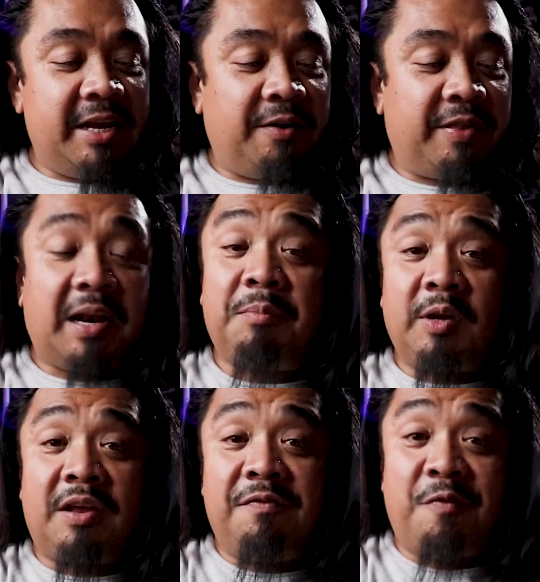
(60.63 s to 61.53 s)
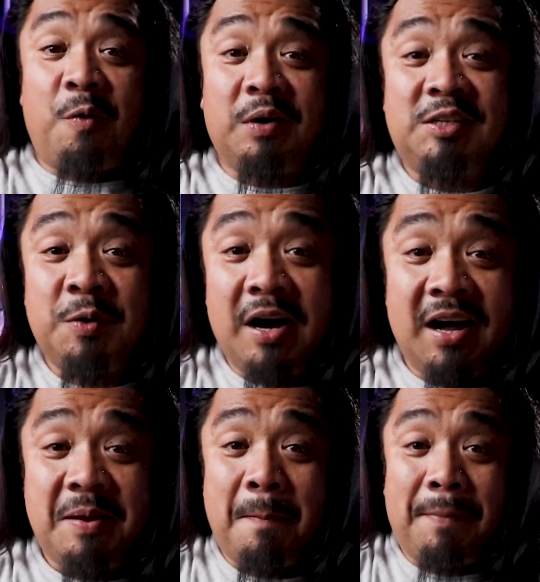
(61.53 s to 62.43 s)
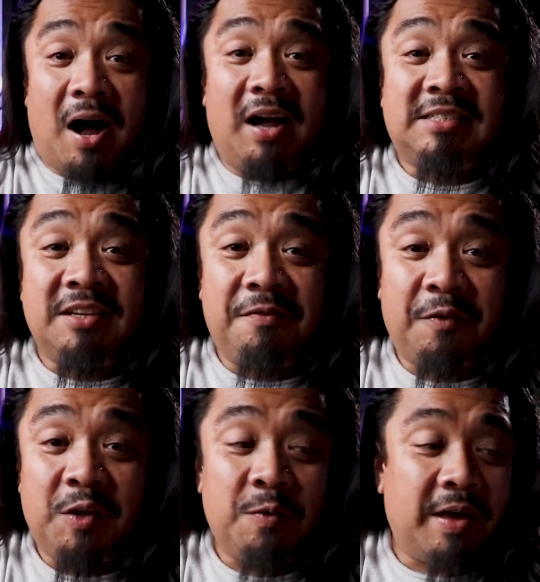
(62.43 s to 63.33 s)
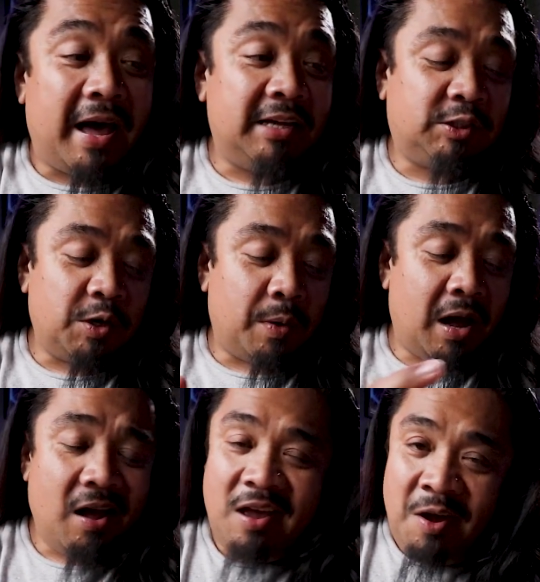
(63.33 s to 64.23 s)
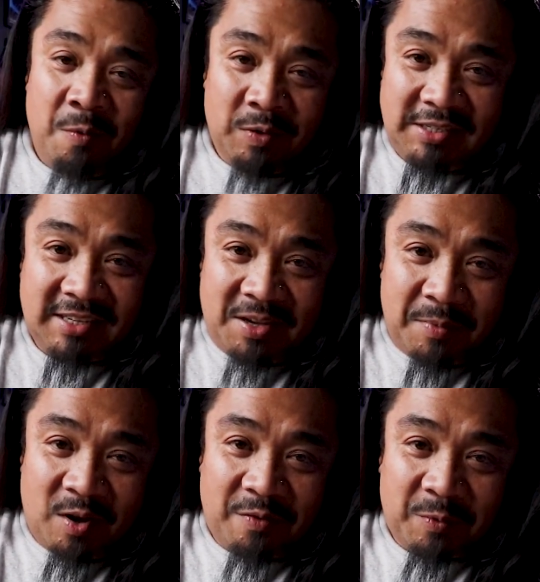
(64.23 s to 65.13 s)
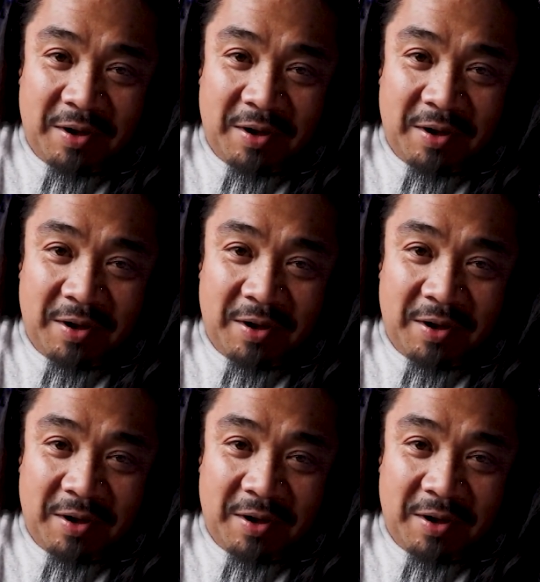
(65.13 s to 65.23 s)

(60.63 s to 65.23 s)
here that I'm looking forward to unboxing for you guys, so uh, why don't you guys come along for the